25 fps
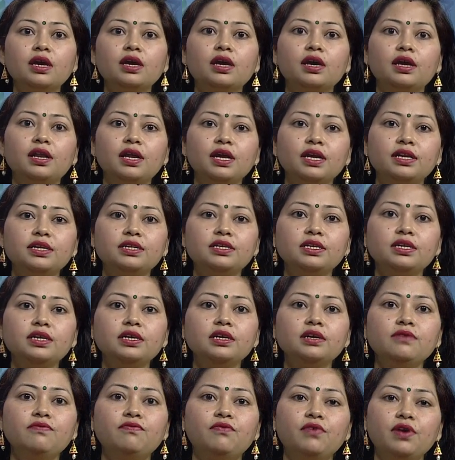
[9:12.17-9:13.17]

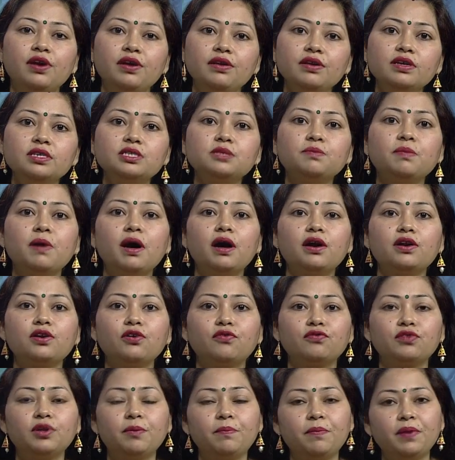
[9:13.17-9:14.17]
connecting various part
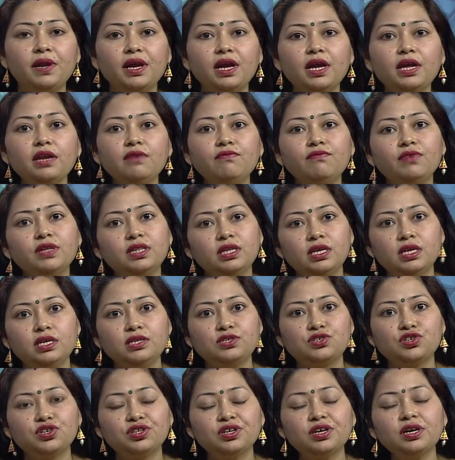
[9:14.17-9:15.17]
of the brain with
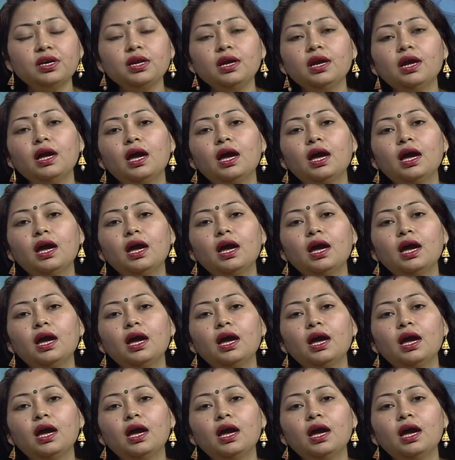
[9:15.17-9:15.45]
each other